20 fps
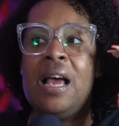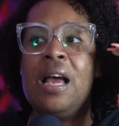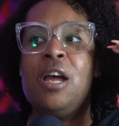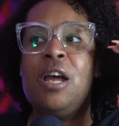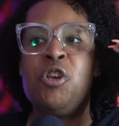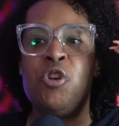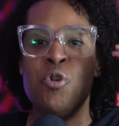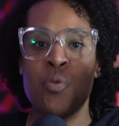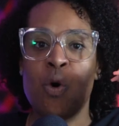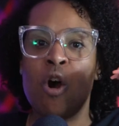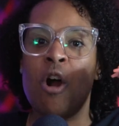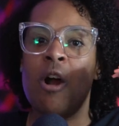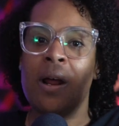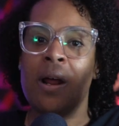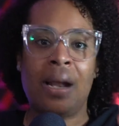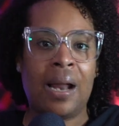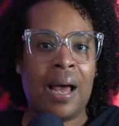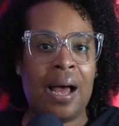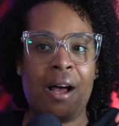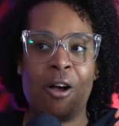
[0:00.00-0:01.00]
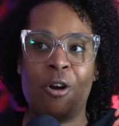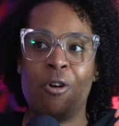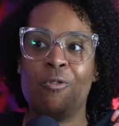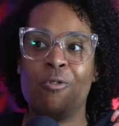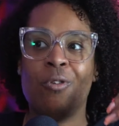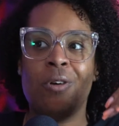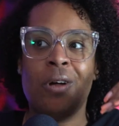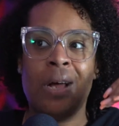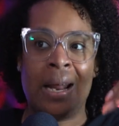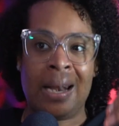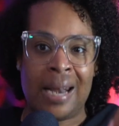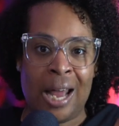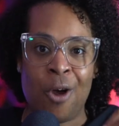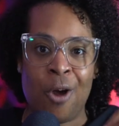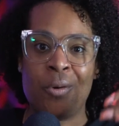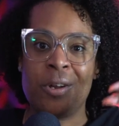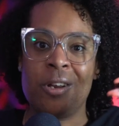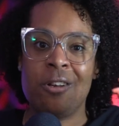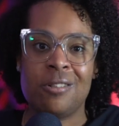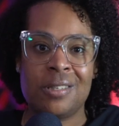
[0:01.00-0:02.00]
you are
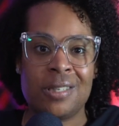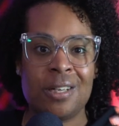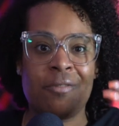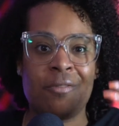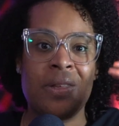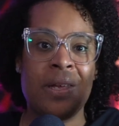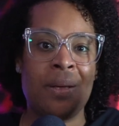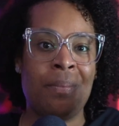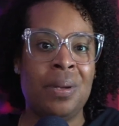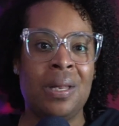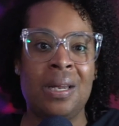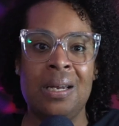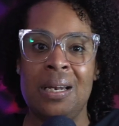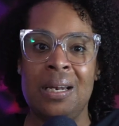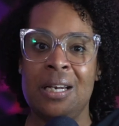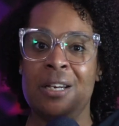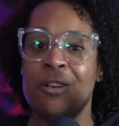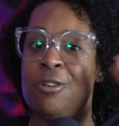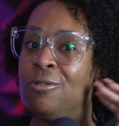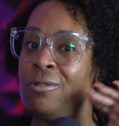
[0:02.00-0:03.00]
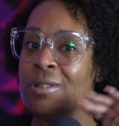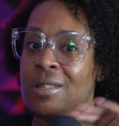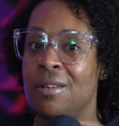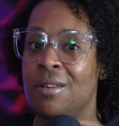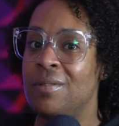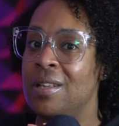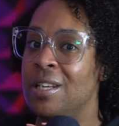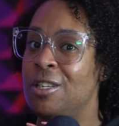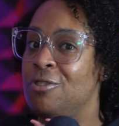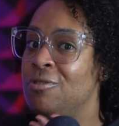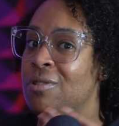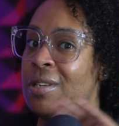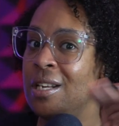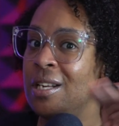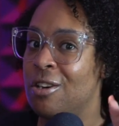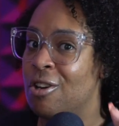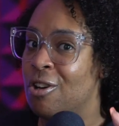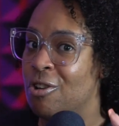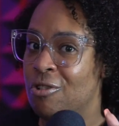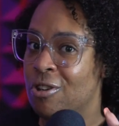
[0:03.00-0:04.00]
allowing yourself the ability to do stuff that you
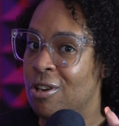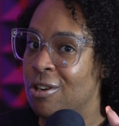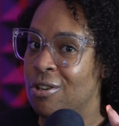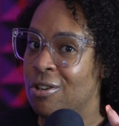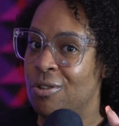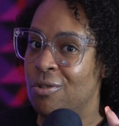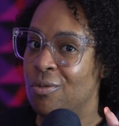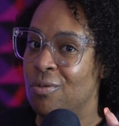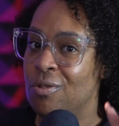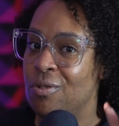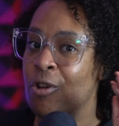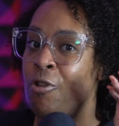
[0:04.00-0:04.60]
didn't know you can do.